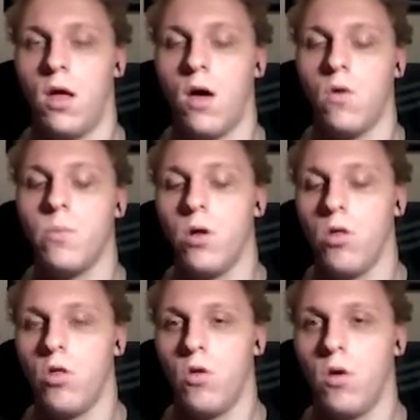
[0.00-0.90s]
how about I
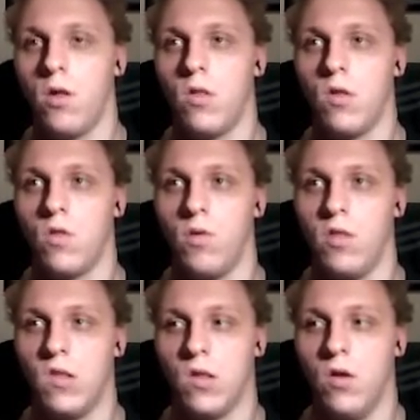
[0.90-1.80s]
show you guys how to
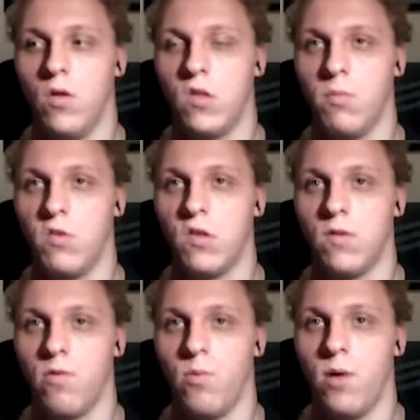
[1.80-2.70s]
install some
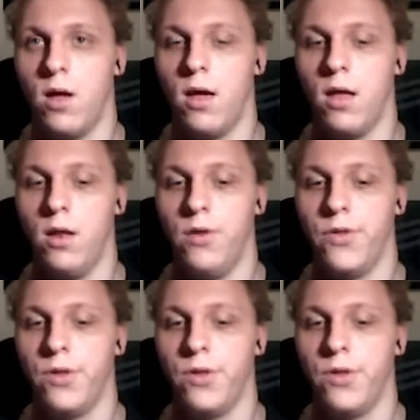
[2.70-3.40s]
software and